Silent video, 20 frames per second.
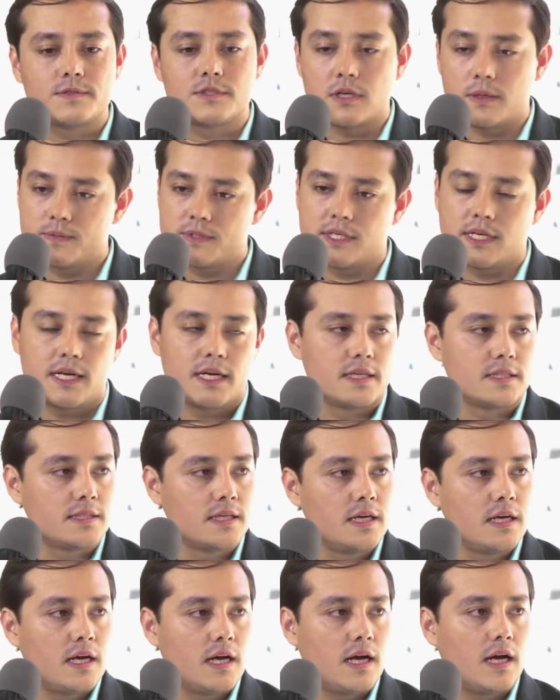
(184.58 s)

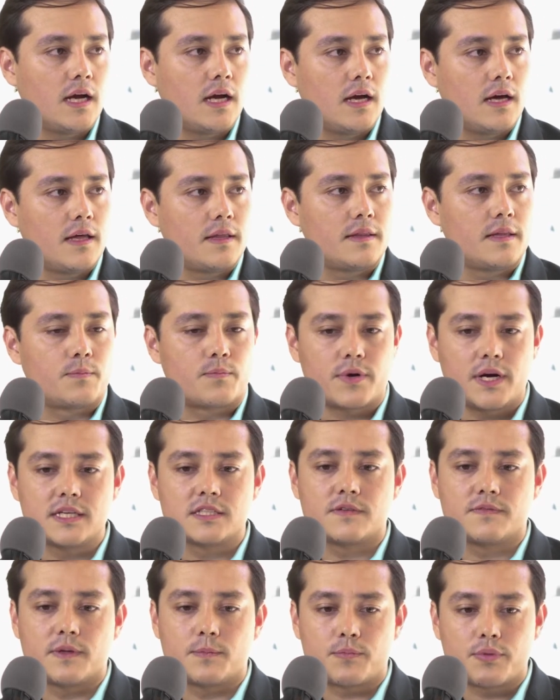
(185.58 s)
subsidize the
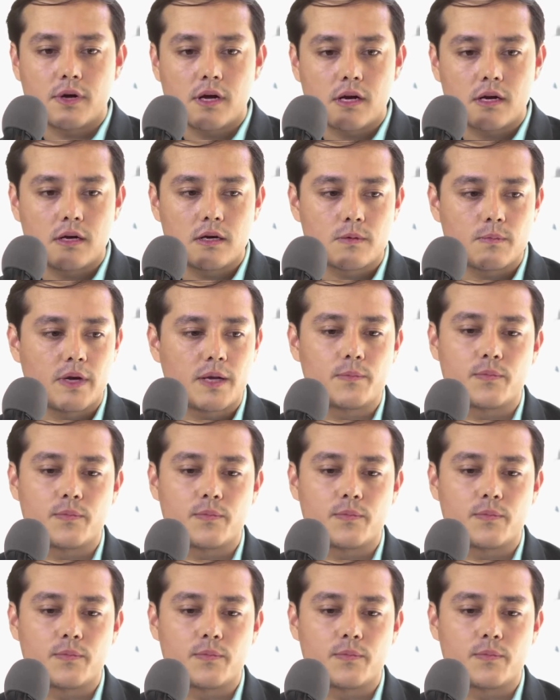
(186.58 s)
price of the product by